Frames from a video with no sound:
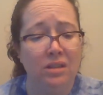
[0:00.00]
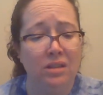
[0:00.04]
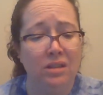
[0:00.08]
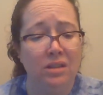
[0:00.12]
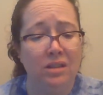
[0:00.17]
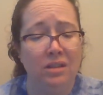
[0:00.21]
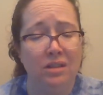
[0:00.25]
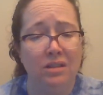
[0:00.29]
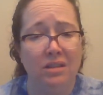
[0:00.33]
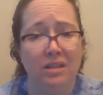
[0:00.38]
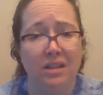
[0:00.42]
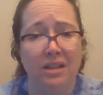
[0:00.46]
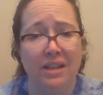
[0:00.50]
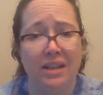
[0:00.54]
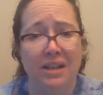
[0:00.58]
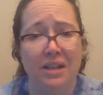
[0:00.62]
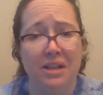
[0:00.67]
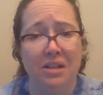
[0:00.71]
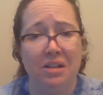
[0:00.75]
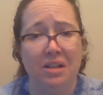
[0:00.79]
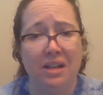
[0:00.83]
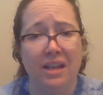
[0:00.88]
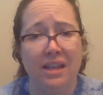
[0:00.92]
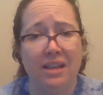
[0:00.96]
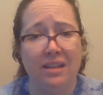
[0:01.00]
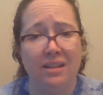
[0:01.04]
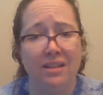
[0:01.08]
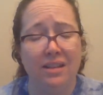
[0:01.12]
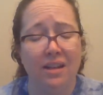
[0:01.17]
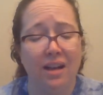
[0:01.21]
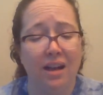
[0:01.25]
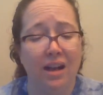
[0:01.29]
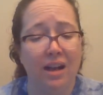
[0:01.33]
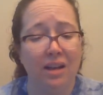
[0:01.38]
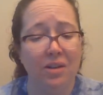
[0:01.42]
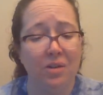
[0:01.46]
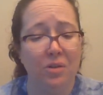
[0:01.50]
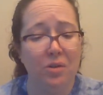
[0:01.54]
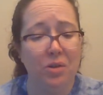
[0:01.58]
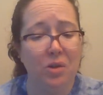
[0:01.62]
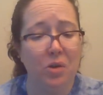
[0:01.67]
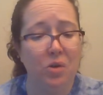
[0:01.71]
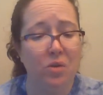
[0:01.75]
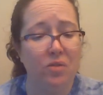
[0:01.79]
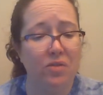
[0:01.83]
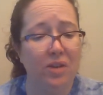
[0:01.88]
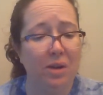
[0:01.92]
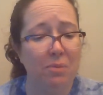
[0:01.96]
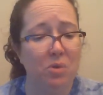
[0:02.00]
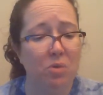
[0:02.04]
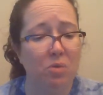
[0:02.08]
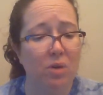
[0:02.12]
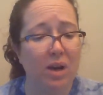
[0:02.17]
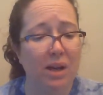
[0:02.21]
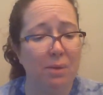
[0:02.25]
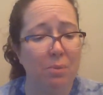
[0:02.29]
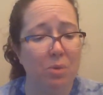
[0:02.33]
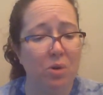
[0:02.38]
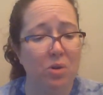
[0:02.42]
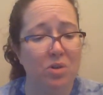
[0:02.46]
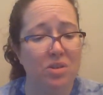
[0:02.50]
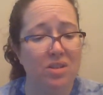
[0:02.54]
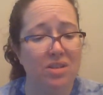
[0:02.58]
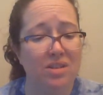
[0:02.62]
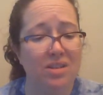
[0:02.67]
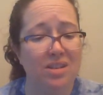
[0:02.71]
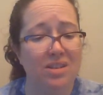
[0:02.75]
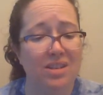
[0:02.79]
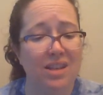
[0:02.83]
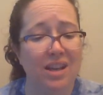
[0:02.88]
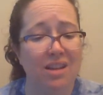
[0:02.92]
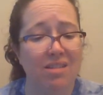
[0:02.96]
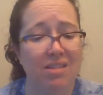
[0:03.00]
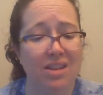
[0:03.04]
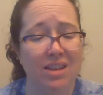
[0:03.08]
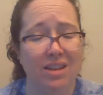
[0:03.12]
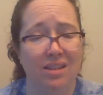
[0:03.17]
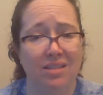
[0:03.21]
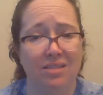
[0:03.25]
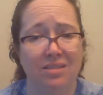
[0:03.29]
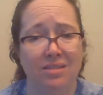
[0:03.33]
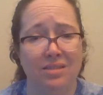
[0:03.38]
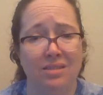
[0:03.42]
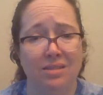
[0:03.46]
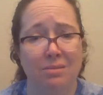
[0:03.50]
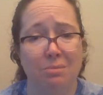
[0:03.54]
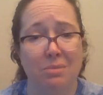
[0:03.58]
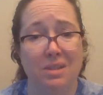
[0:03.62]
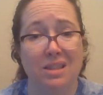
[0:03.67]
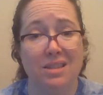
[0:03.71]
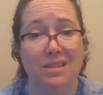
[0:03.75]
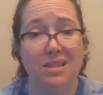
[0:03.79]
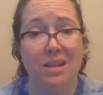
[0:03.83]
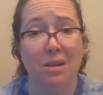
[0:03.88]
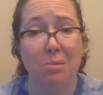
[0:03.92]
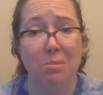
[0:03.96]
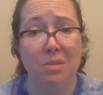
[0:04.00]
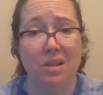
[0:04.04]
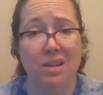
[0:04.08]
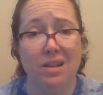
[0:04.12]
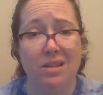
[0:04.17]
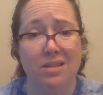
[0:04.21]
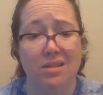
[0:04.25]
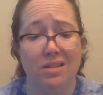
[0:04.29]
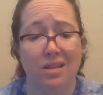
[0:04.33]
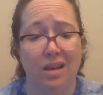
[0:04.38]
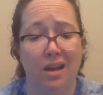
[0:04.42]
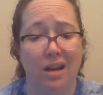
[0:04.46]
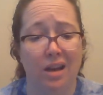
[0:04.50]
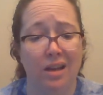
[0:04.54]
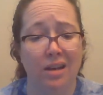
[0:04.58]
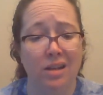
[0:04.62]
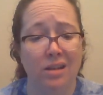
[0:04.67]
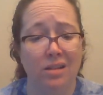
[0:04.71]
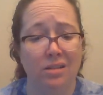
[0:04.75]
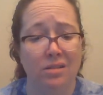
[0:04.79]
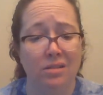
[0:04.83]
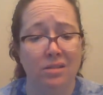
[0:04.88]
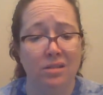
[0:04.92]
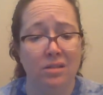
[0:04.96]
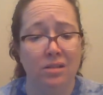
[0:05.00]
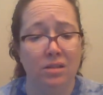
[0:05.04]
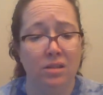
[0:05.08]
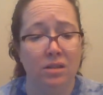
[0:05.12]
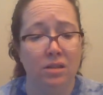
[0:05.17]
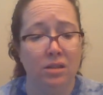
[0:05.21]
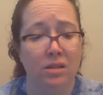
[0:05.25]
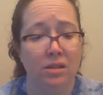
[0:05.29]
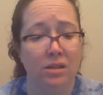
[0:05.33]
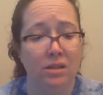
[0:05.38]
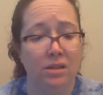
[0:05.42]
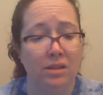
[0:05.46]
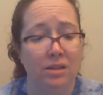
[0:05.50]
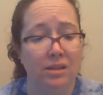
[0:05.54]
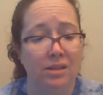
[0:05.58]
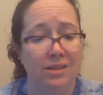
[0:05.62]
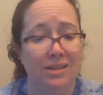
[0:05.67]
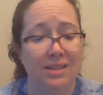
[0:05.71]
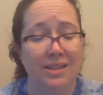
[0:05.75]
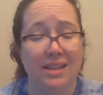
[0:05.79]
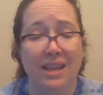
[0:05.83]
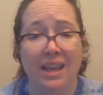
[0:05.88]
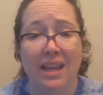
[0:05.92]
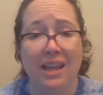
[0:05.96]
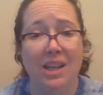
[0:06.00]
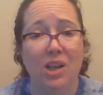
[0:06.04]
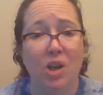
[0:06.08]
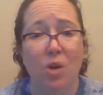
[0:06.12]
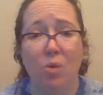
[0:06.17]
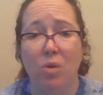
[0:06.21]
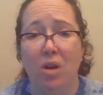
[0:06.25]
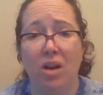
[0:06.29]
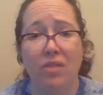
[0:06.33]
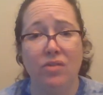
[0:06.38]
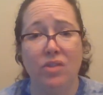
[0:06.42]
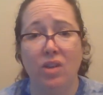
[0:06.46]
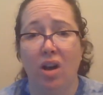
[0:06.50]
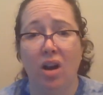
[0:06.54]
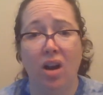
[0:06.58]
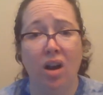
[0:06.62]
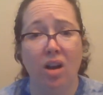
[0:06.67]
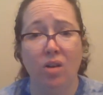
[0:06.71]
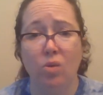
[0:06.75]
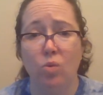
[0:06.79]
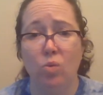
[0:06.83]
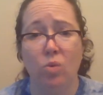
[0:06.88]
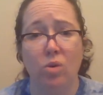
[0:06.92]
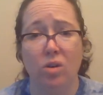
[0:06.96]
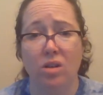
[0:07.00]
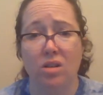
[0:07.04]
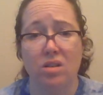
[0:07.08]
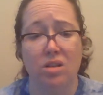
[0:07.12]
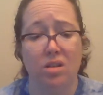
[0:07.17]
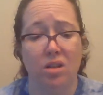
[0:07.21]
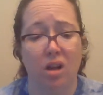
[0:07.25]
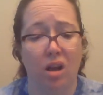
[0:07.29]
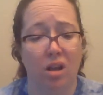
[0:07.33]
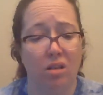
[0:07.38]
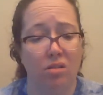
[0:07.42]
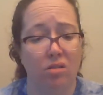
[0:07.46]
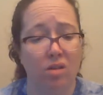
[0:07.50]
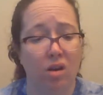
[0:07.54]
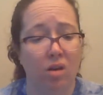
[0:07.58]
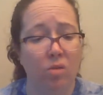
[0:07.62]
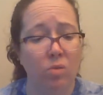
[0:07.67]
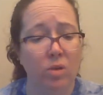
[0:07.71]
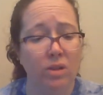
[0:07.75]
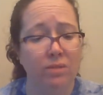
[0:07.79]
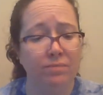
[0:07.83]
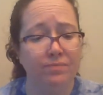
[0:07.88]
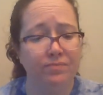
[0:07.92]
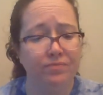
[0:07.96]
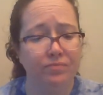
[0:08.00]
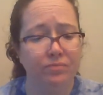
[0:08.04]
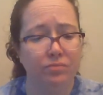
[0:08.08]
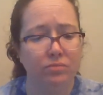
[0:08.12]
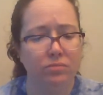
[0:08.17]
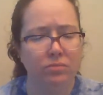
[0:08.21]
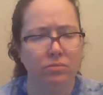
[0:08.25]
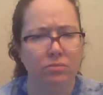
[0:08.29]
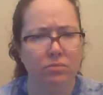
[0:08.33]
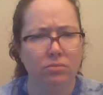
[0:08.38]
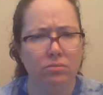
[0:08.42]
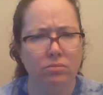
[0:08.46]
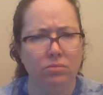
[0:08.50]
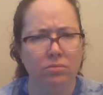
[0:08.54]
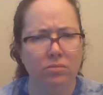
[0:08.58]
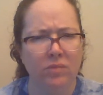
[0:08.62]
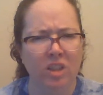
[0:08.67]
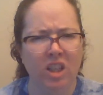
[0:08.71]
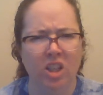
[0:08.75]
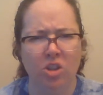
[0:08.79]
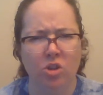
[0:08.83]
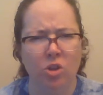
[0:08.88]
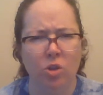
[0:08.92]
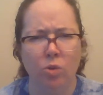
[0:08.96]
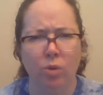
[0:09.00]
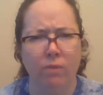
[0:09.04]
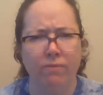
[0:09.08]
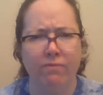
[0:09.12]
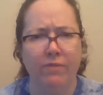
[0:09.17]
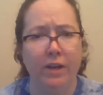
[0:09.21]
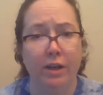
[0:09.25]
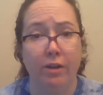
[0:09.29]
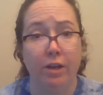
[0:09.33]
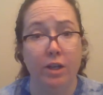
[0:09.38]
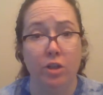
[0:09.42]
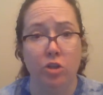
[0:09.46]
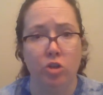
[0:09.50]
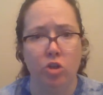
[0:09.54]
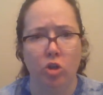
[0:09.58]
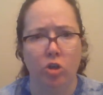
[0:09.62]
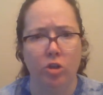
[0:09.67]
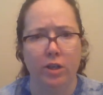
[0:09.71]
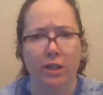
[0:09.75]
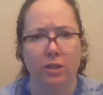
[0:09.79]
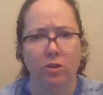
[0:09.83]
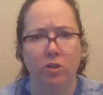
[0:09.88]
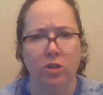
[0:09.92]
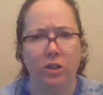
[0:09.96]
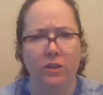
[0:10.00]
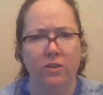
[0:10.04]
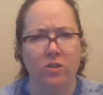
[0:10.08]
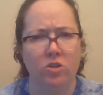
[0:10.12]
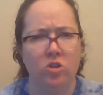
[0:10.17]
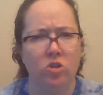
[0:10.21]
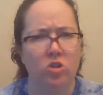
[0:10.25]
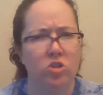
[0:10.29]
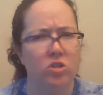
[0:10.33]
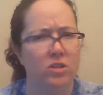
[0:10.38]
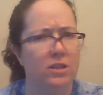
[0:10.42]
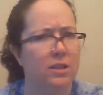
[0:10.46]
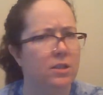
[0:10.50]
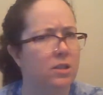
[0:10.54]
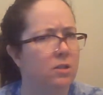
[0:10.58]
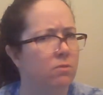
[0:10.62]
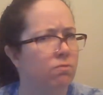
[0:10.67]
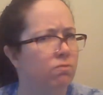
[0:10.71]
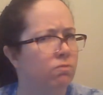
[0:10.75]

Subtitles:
Oh, Harry, I don't know if I'm the right person to tell you, but somebody's gotta. You can't go off to Hogwarts not knowing." He threw a very dirty look at the Dursleys.